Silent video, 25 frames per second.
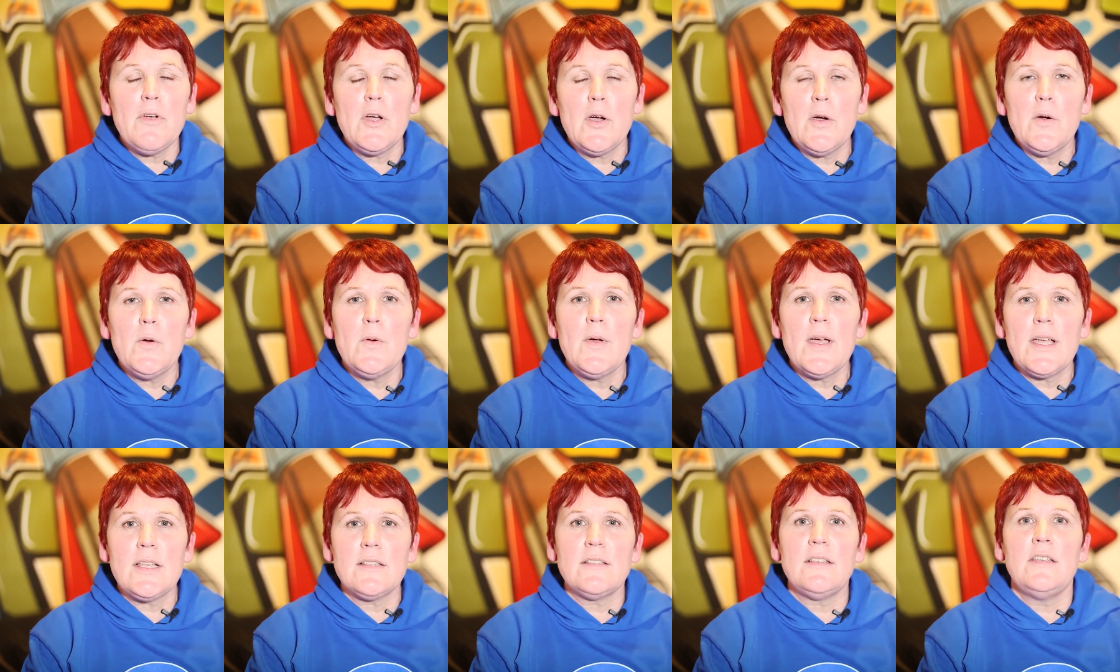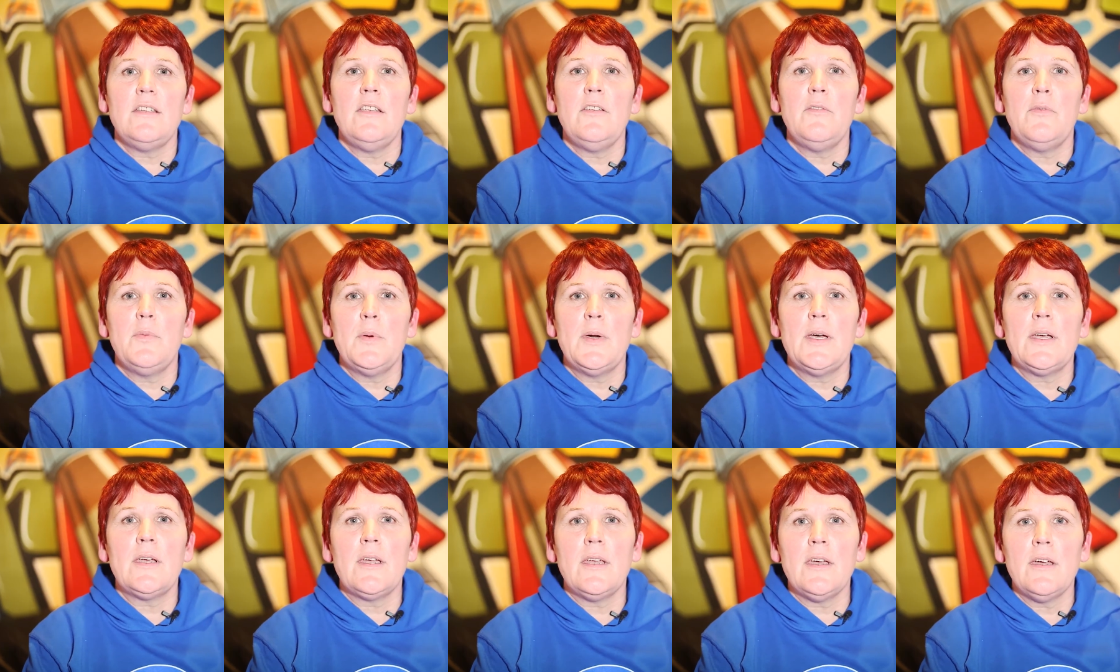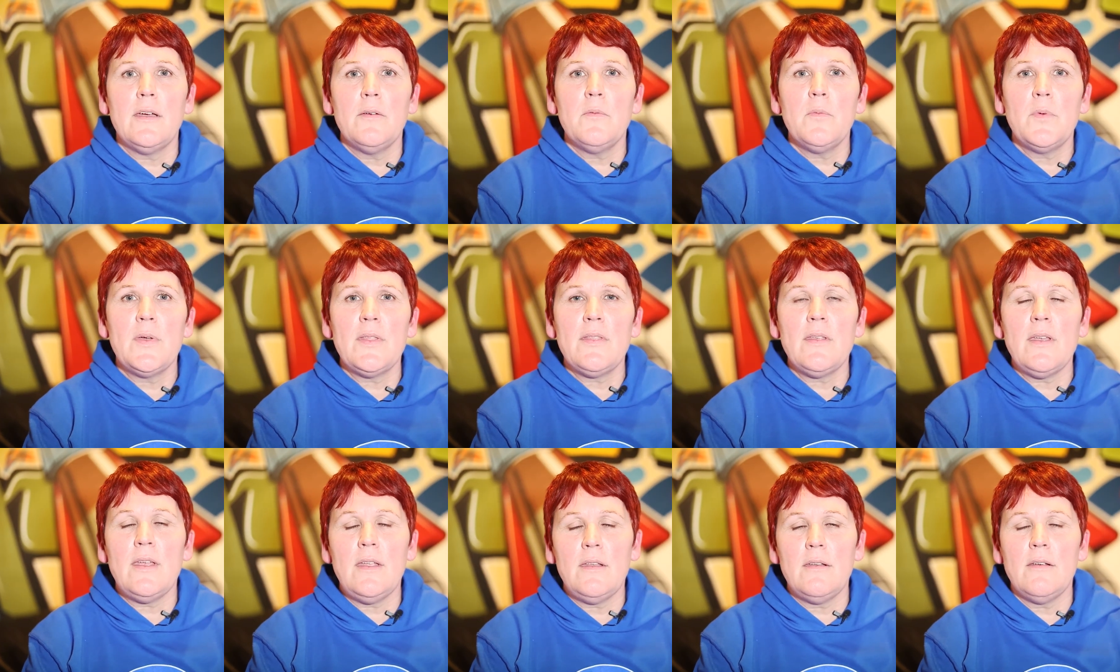role as a youth worker
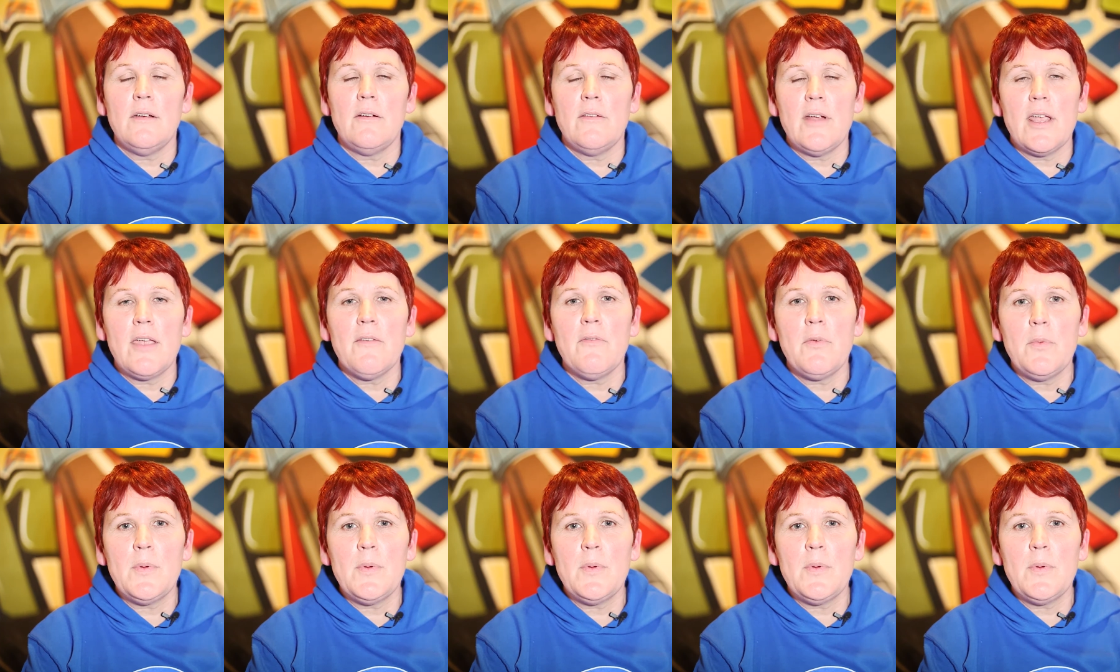within R